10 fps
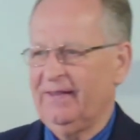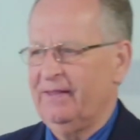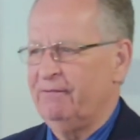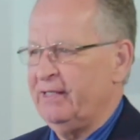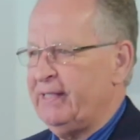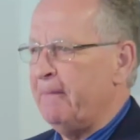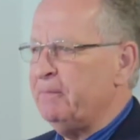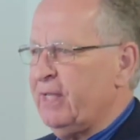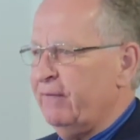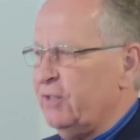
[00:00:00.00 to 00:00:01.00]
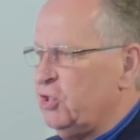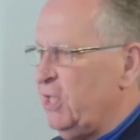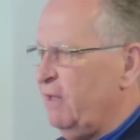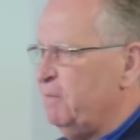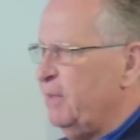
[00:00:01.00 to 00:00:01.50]
the redemptive
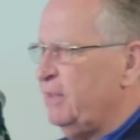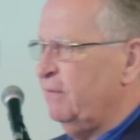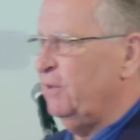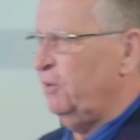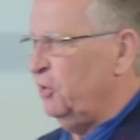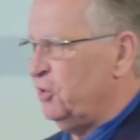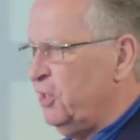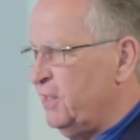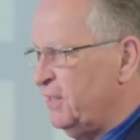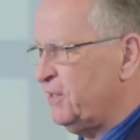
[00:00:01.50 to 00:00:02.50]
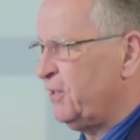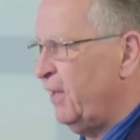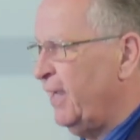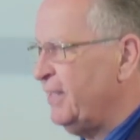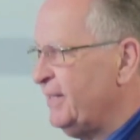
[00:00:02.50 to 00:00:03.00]
achievement of the Lord Jesus
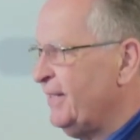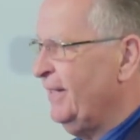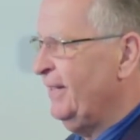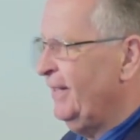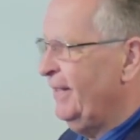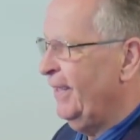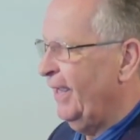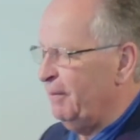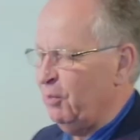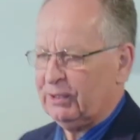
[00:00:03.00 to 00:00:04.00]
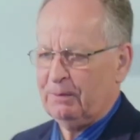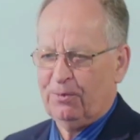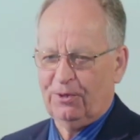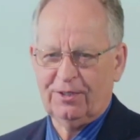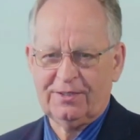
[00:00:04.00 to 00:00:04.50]
Christ? And what did
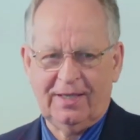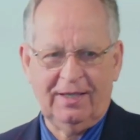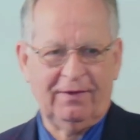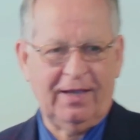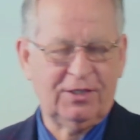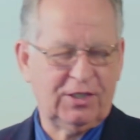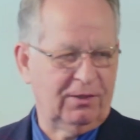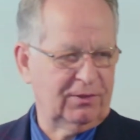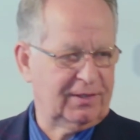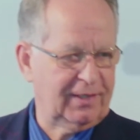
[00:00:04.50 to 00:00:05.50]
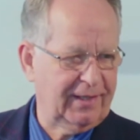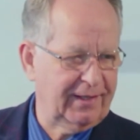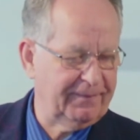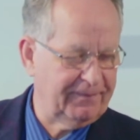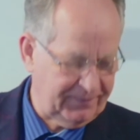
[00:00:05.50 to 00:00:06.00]
Paul say if I shout,
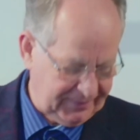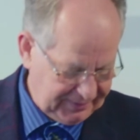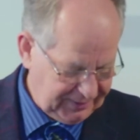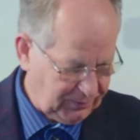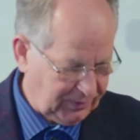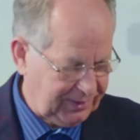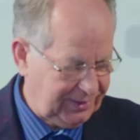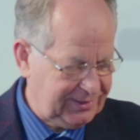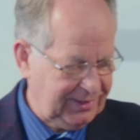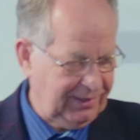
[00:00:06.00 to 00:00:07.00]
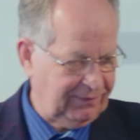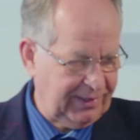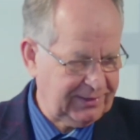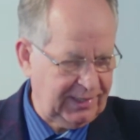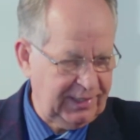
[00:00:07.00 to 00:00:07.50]
um, what did he say if
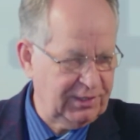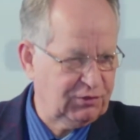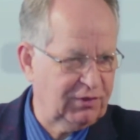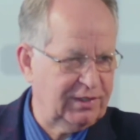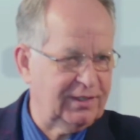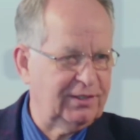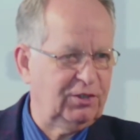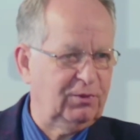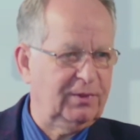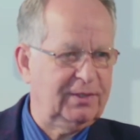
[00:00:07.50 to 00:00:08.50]
I say, He is risen? You